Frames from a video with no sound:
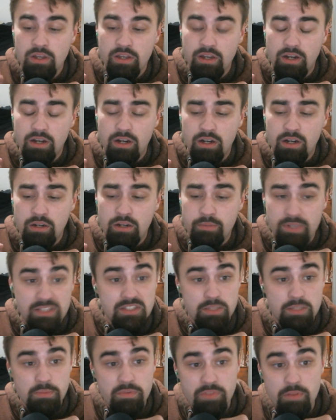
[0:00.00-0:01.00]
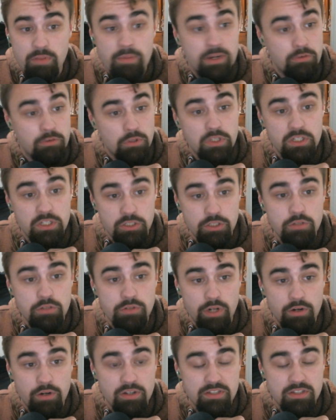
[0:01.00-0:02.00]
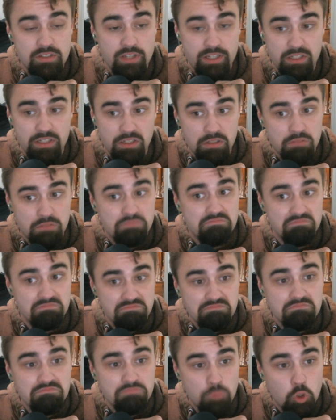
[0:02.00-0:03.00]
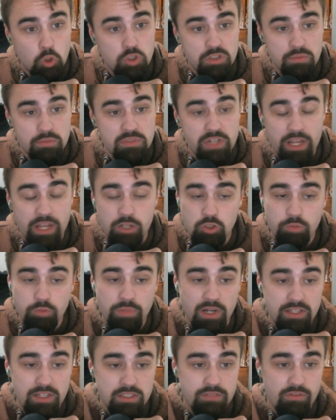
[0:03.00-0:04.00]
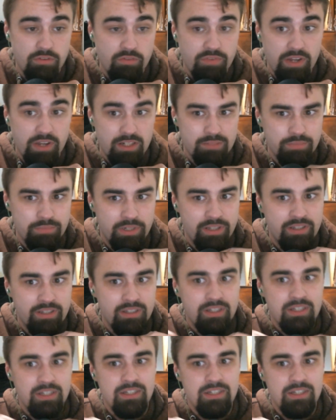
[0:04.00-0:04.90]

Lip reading: And some of them I really do notice like a more substantial positive effect, but